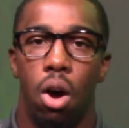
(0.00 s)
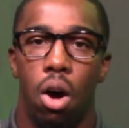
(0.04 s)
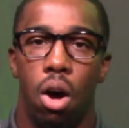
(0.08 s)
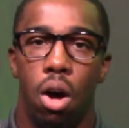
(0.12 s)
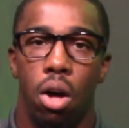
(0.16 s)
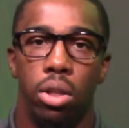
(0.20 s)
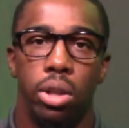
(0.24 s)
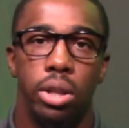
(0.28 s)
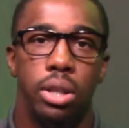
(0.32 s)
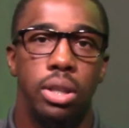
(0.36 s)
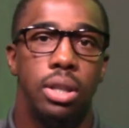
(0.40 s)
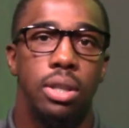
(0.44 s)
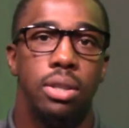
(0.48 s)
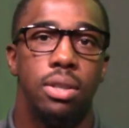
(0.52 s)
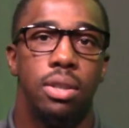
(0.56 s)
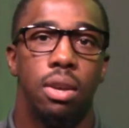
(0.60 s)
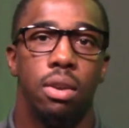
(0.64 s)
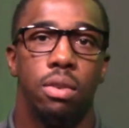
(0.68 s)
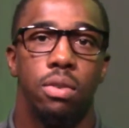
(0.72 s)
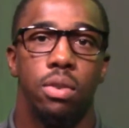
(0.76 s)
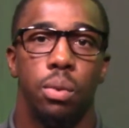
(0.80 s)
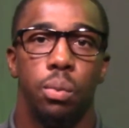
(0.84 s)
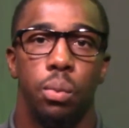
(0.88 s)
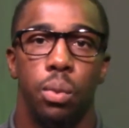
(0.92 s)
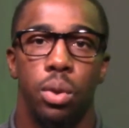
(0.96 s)
all the
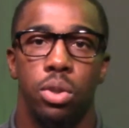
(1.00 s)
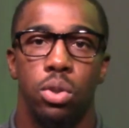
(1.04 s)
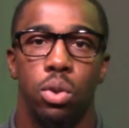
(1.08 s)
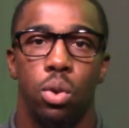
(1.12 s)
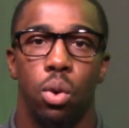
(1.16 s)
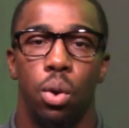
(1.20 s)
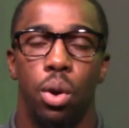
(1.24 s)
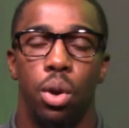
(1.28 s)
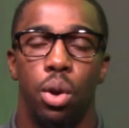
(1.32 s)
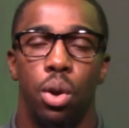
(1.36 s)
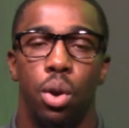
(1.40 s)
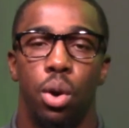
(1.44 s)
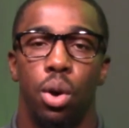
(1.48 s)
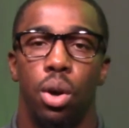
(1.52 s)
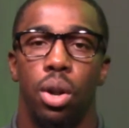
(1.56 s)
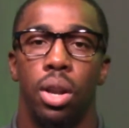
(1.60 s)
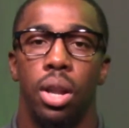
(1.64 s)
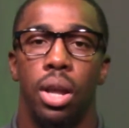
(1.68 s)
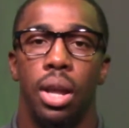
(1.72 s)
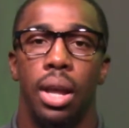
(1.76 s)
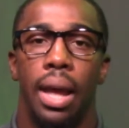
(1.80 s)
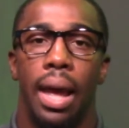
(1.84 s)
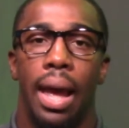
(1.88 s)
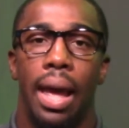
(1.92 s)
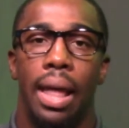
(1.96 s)
details of what's going on
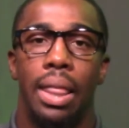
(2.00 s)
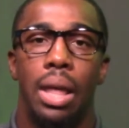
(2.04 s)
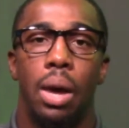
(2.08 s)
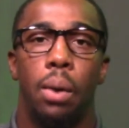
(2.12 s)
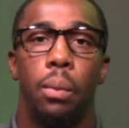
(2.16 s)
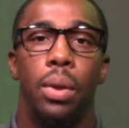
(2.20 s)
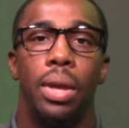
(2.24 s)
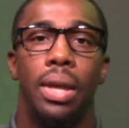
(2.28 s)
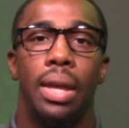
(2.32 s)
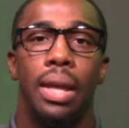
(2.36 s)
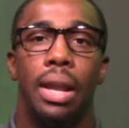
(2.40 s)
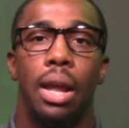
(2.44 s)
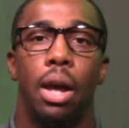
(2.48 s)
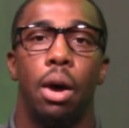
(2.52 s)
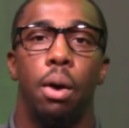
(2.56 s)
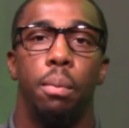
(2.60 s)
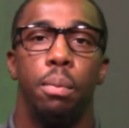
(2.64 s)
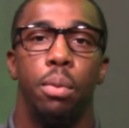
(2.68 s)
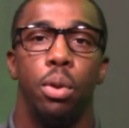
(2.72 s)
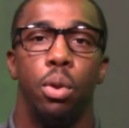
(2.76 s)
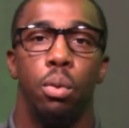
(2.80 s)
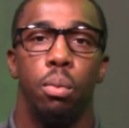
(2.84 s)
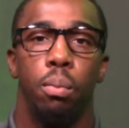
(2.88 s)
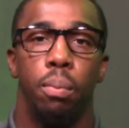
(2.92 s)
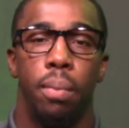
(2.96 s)
and that we can
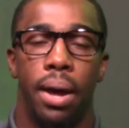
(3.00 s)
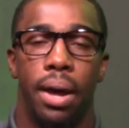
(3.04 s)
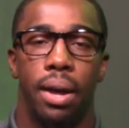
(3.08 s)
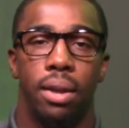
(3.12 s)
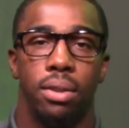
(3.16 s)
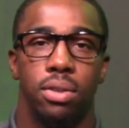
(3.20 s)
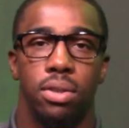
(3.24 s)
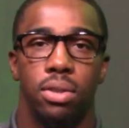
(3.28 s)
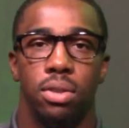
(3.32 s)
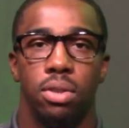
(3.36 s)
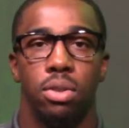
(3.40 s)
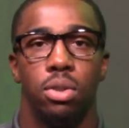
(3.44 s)
help you best.